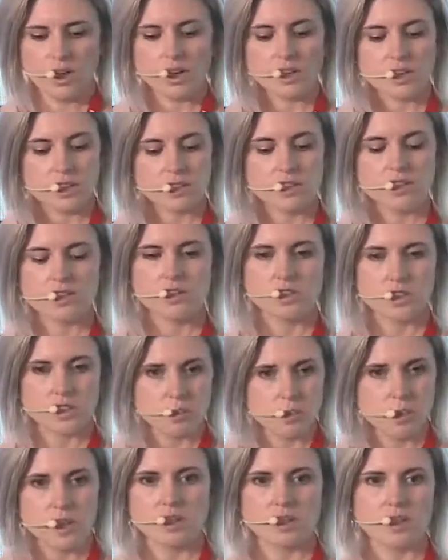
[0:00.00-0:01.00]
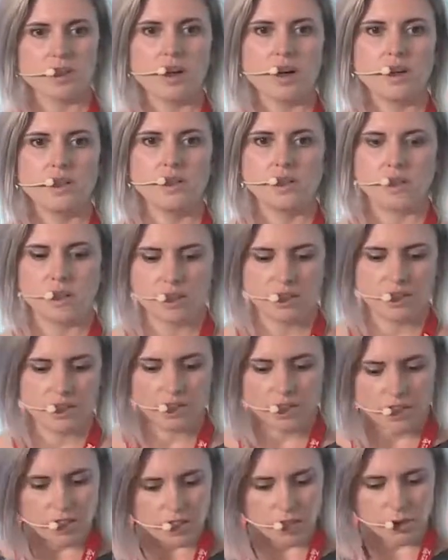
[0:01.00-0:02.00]
it is a just basic
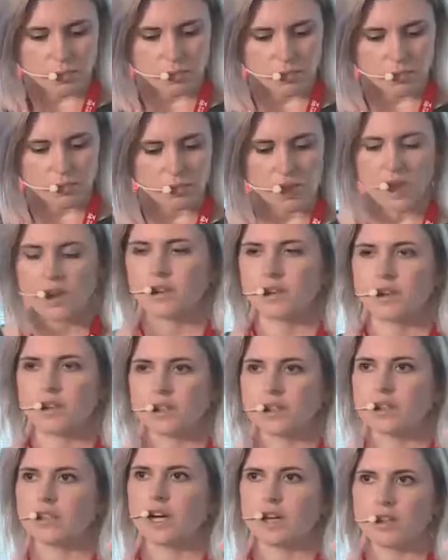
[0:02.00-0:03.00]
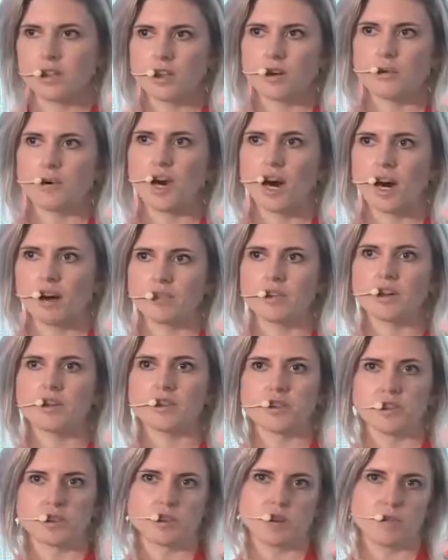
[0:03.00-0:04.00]
idea that the data that we have in our
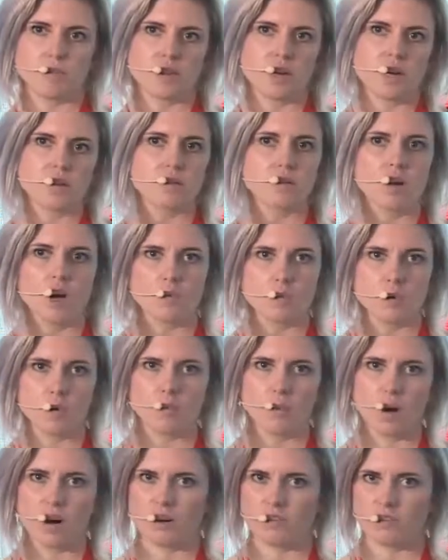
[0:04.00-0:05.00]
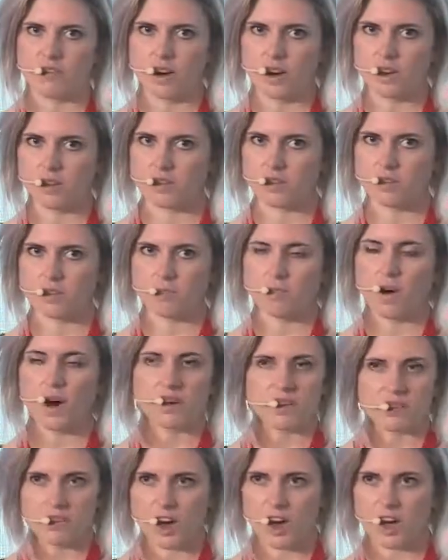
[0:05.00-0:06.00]
systems has not been
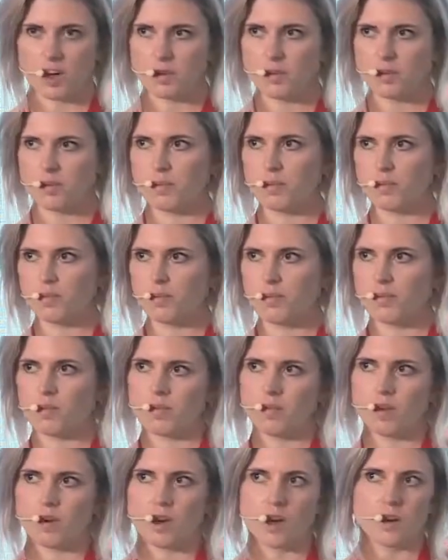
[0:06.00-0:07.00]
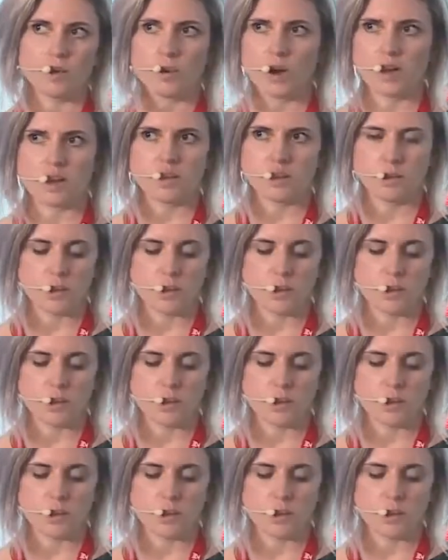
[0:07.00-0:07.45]
modified in ways